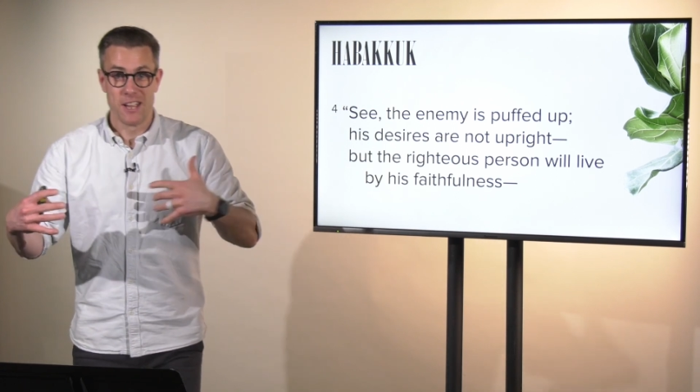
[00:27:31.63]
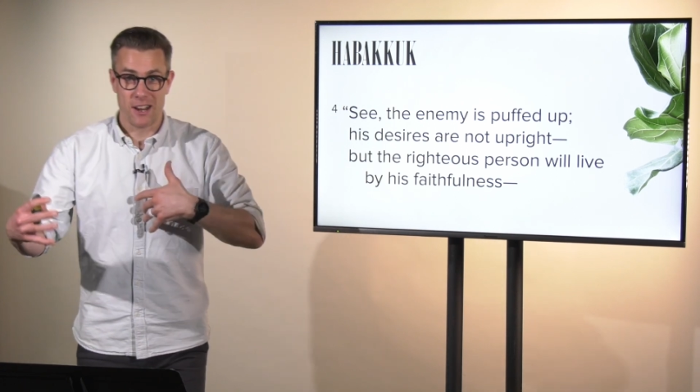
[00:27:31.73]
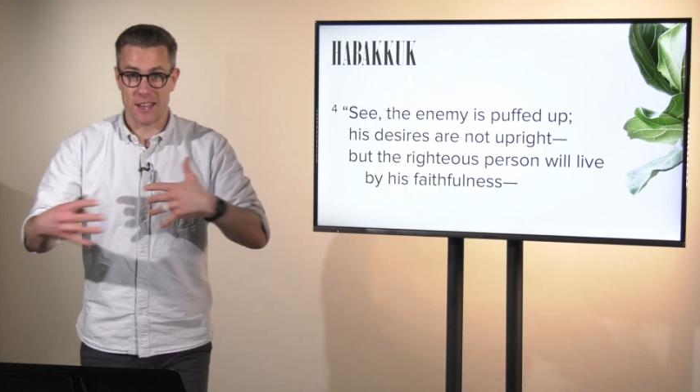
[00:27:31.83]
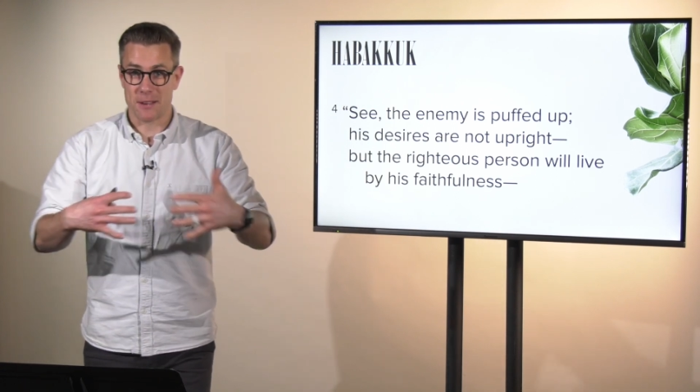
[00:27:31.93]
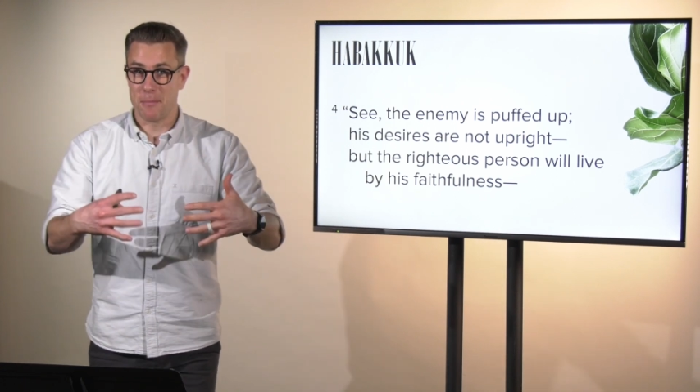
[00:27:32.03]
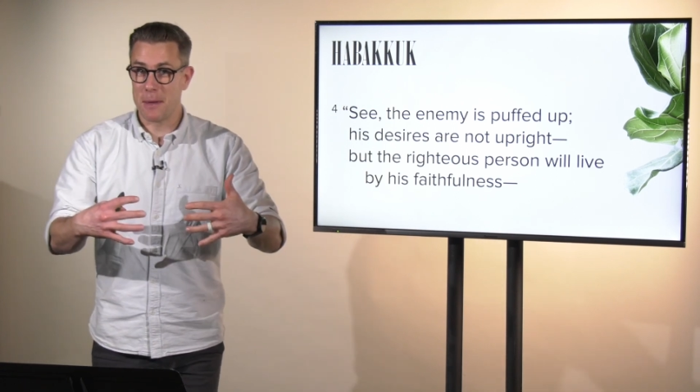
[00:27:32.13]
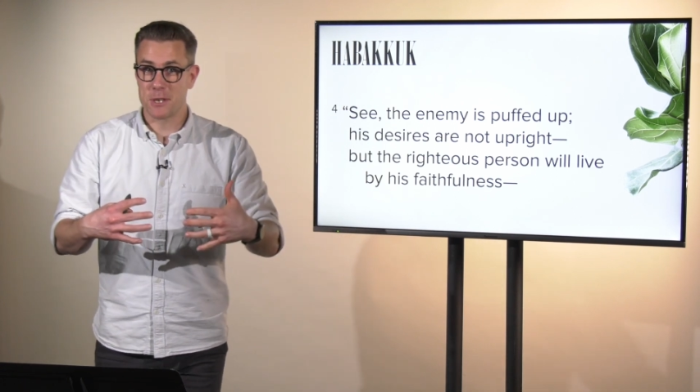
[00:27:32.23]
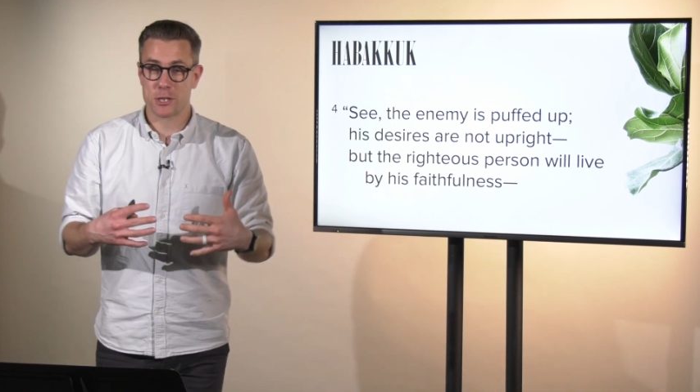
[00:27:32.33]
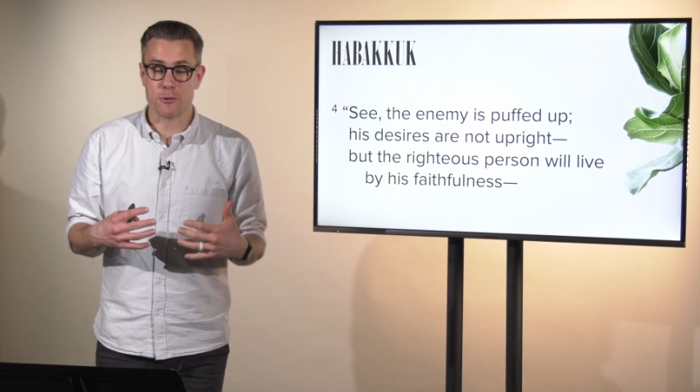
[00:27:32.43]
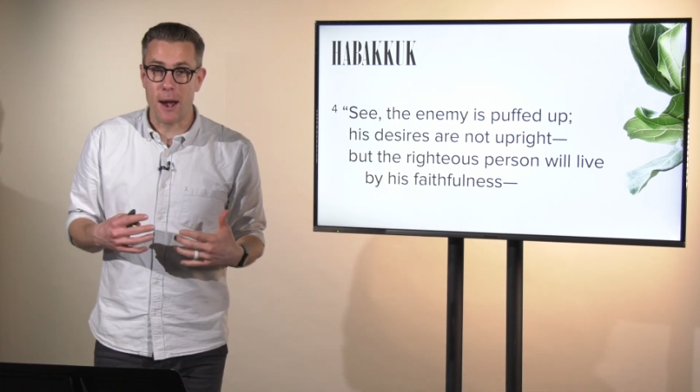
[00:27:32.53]
like maybe
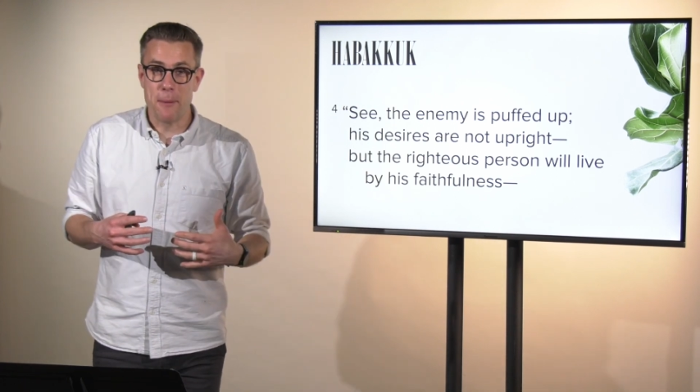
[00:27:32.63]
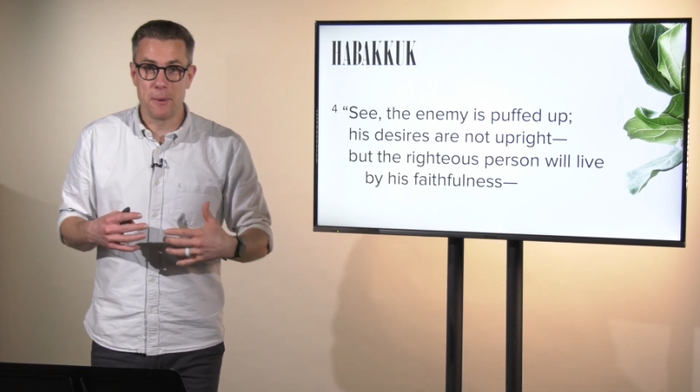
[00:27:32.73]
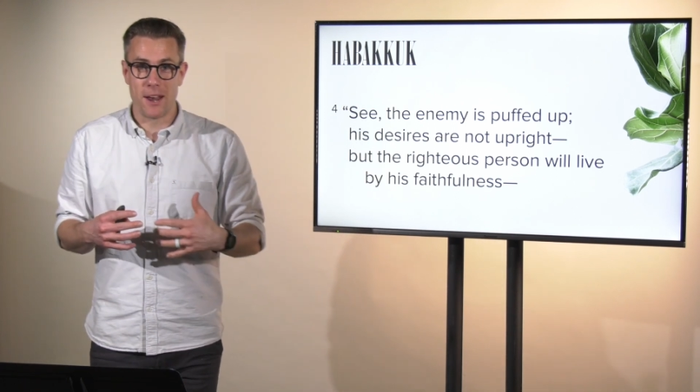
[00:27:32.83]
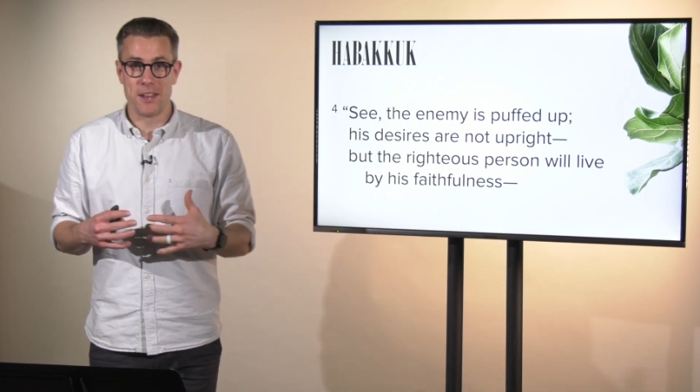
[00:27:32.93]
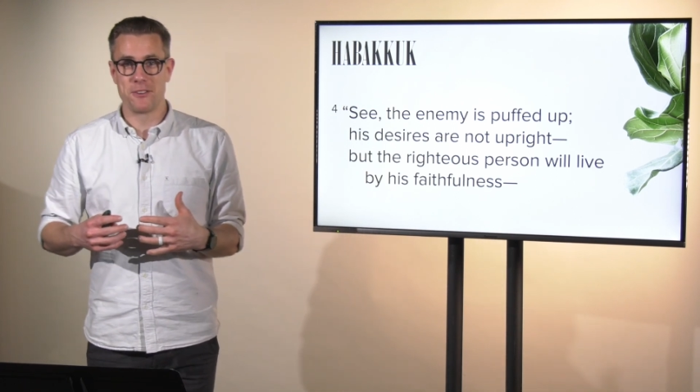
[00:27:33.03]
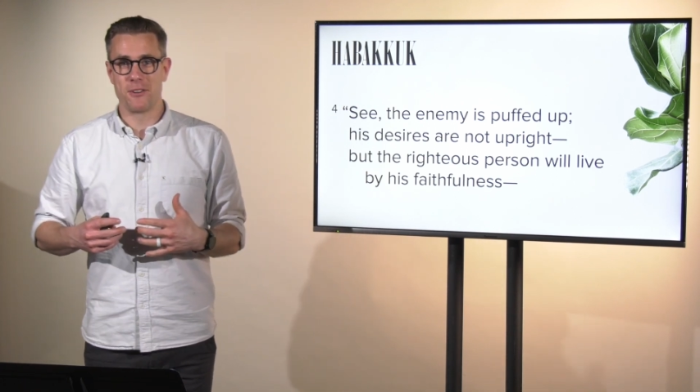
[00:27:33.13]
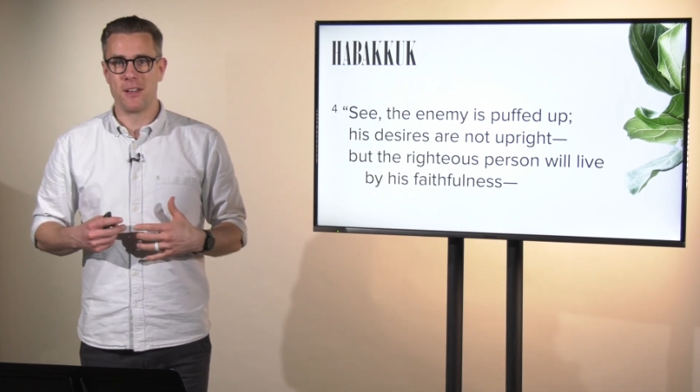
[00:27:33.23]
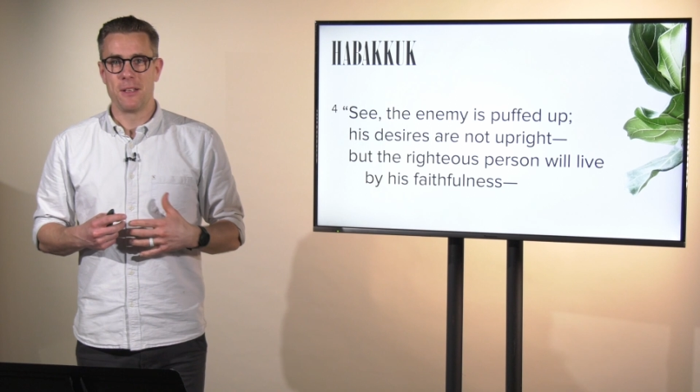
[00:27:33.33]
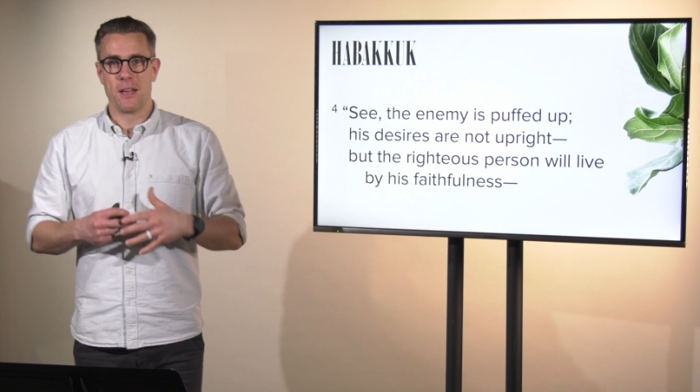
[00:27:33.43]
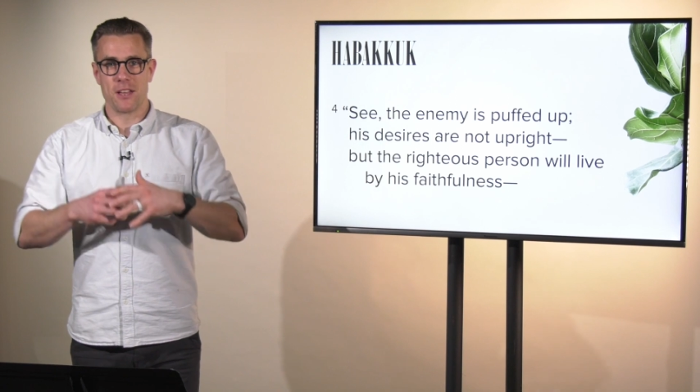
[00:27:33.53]
scramble under
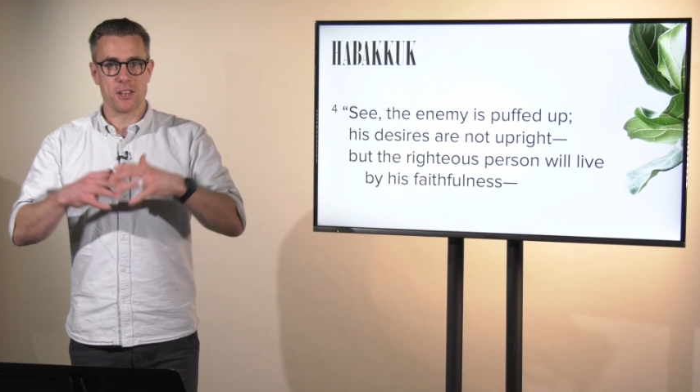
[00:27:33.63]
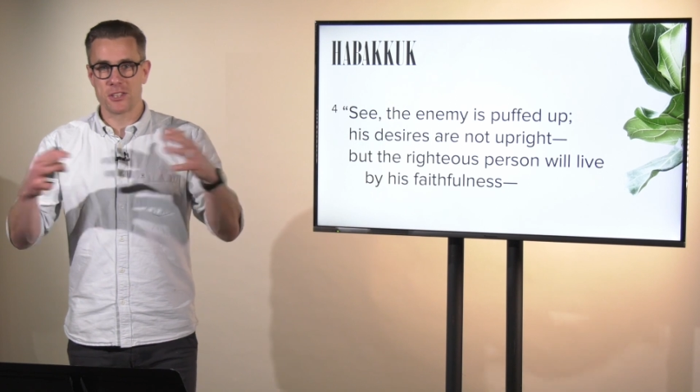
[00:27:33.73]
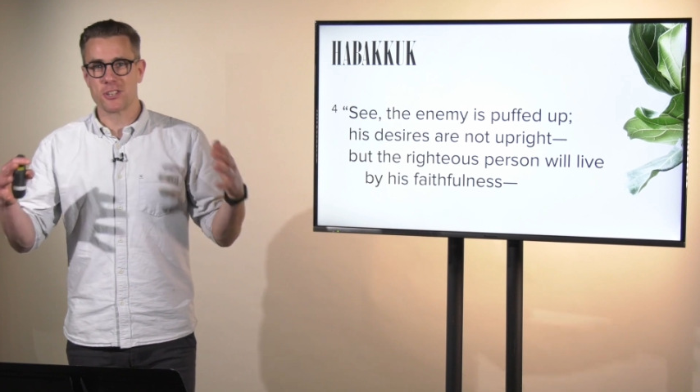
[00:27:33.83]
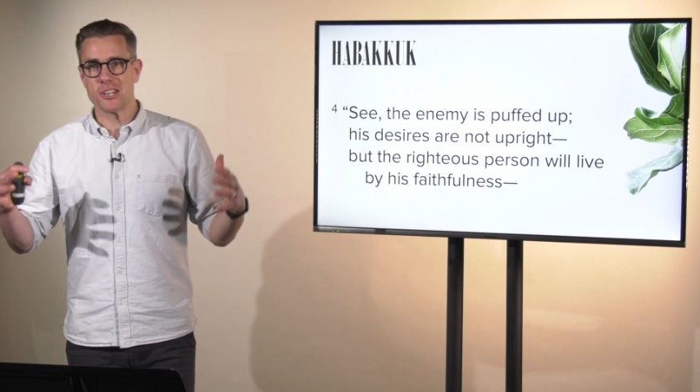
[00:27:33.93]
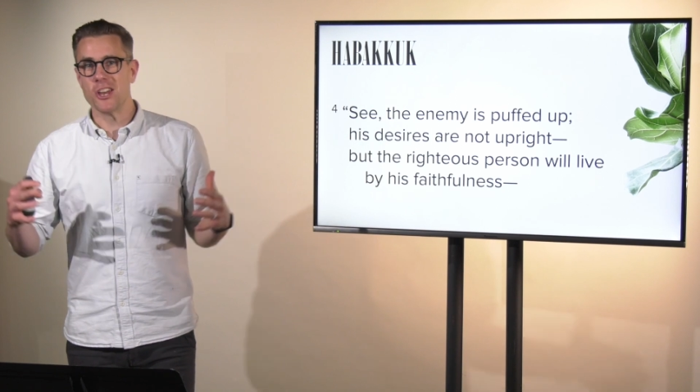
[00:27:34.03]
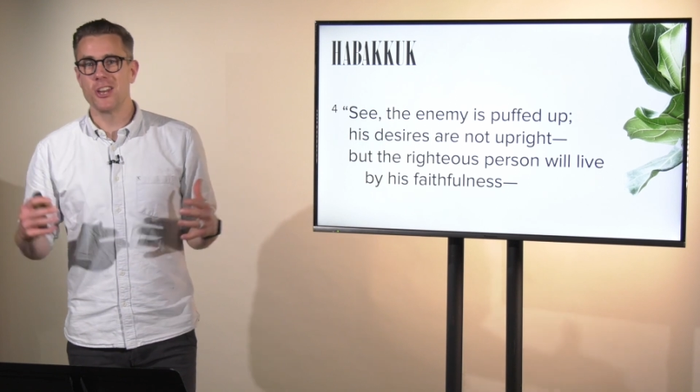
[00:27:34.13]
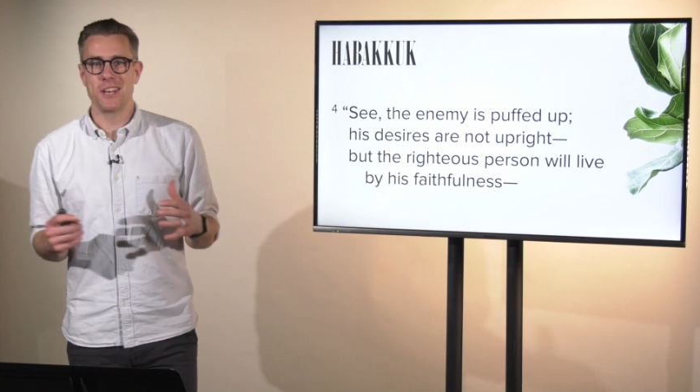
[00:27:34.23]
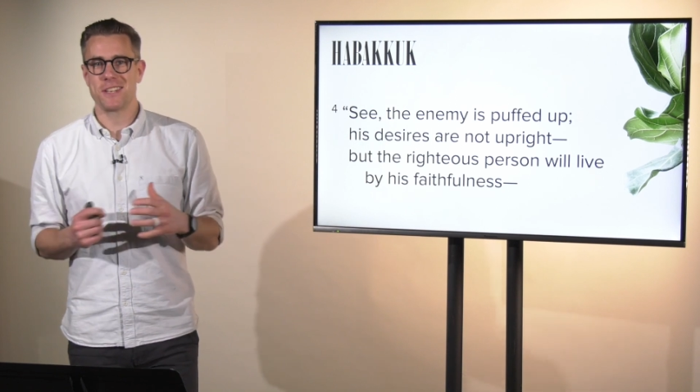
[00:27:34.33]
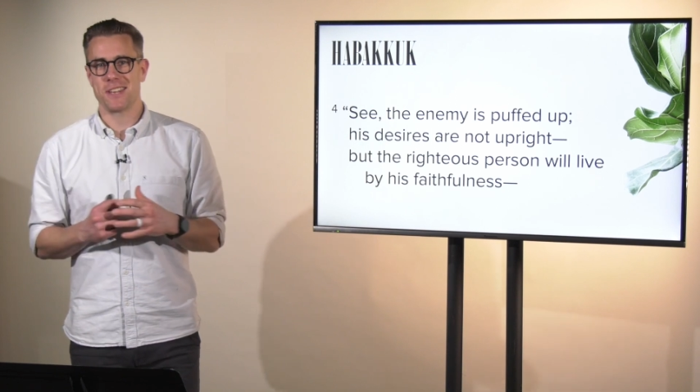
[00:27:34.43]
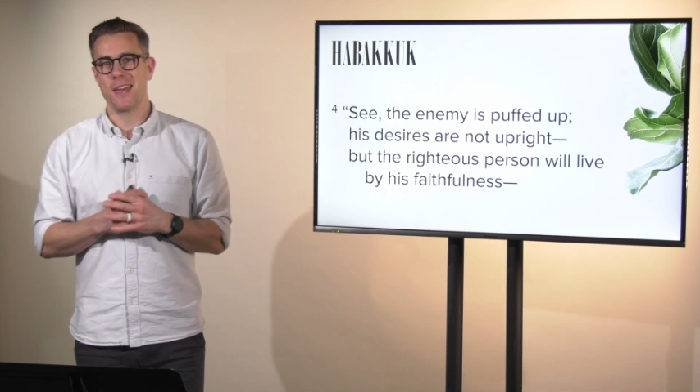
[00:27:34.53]
a
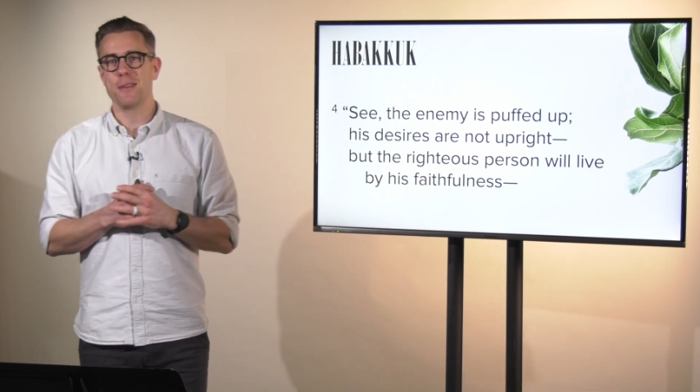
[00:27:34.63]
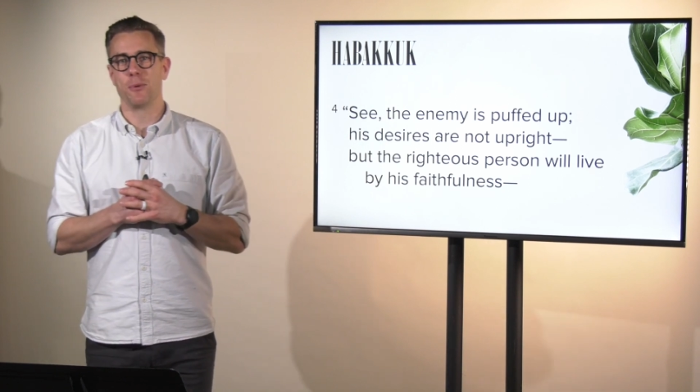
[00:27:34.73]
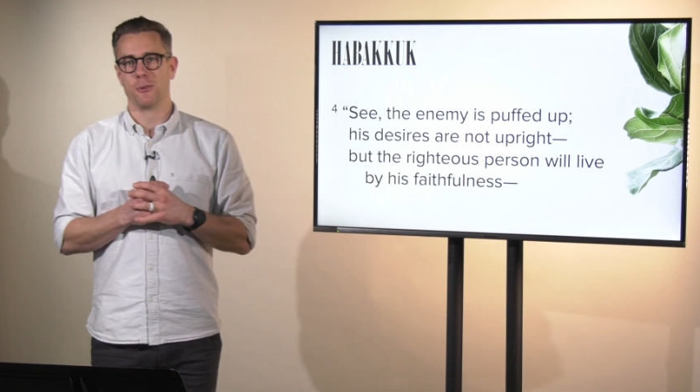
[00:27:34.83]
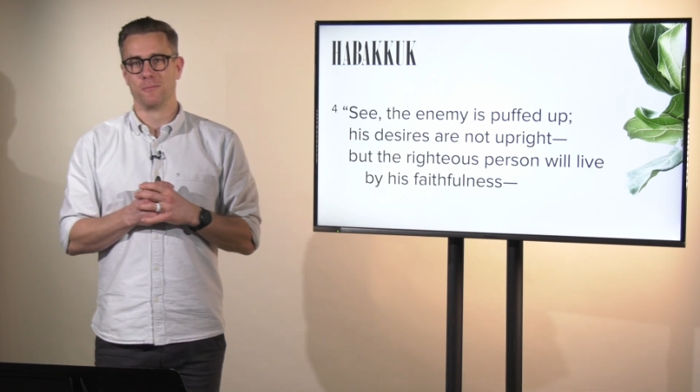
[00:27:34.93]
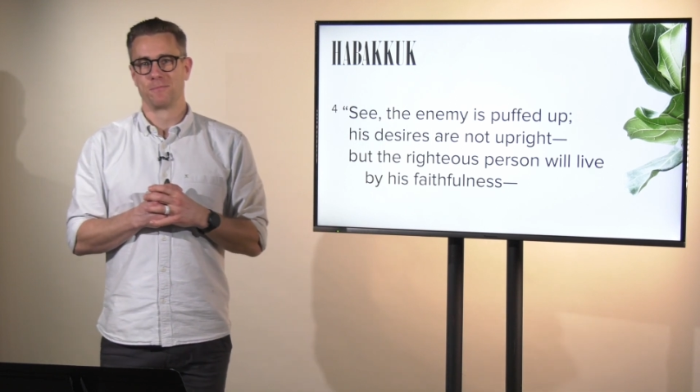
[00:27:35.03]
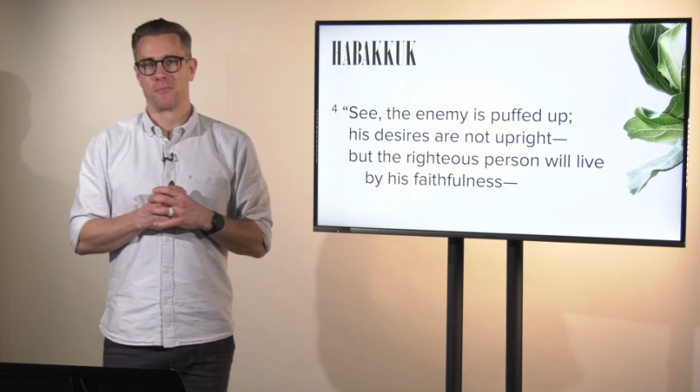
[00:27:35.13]
sturdy table.